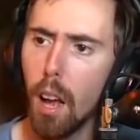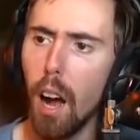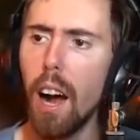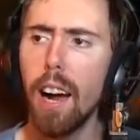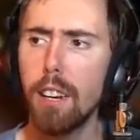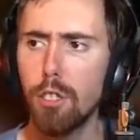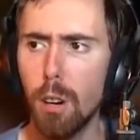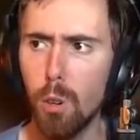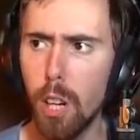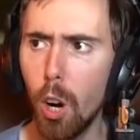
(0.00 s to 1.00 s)
There's
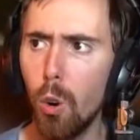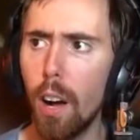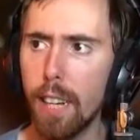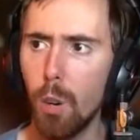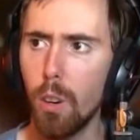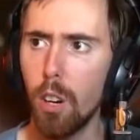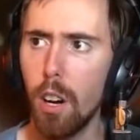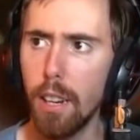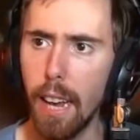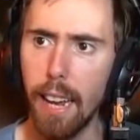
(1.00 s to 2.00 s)
not really a whole lot going
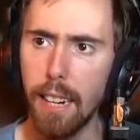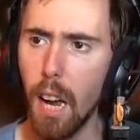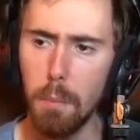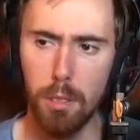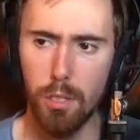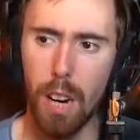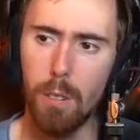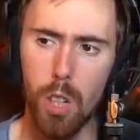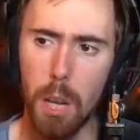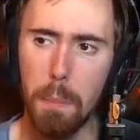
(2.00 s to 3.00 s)
on, and I'm just not
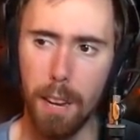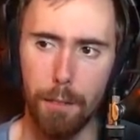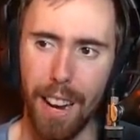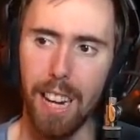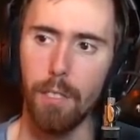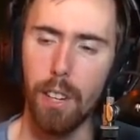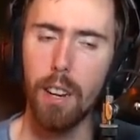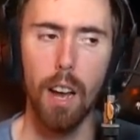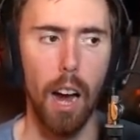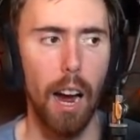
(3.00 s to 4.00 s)
really a big fan of it.
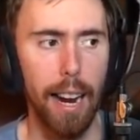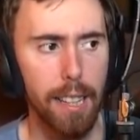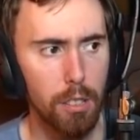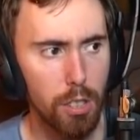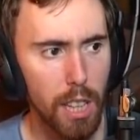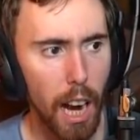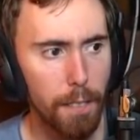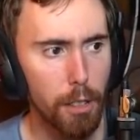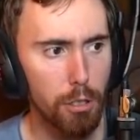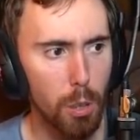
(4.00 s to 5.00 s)
I can see,
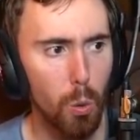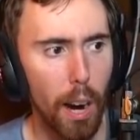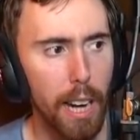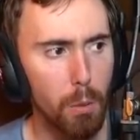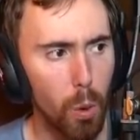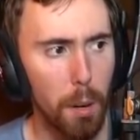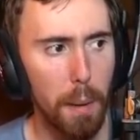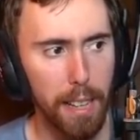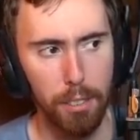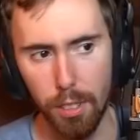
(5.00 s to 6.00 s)
obviously, why you'd want to
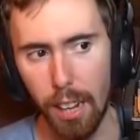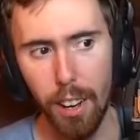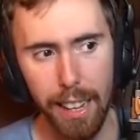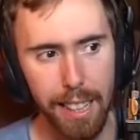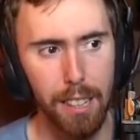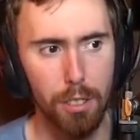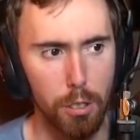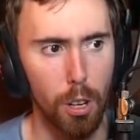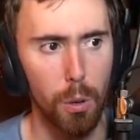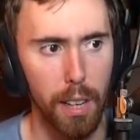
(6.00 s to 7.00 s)
make a set like this.
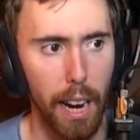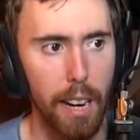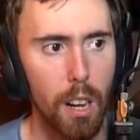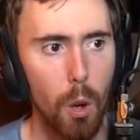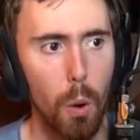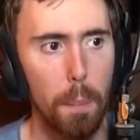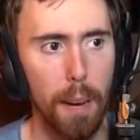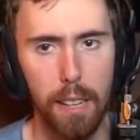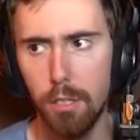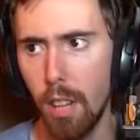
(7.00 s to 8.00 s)
It's okay. What
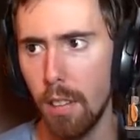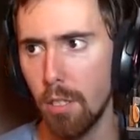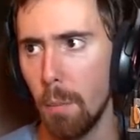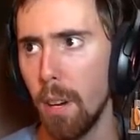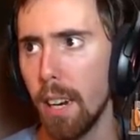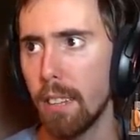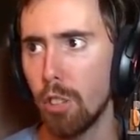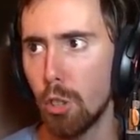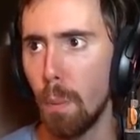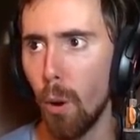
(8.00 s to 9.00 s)
pet is that? Someone? It's
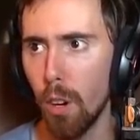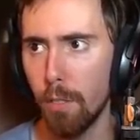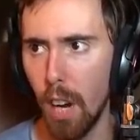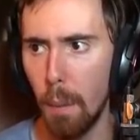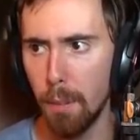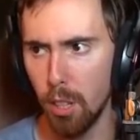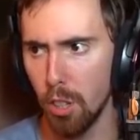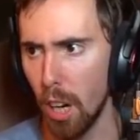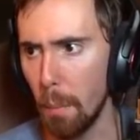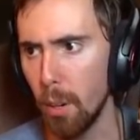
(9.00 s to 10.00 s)
the Spirit of
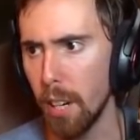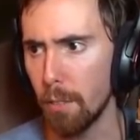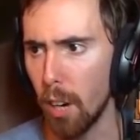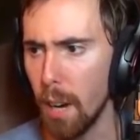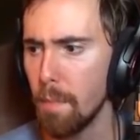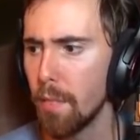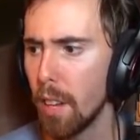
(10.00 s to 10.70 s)
Competition, I believe, right?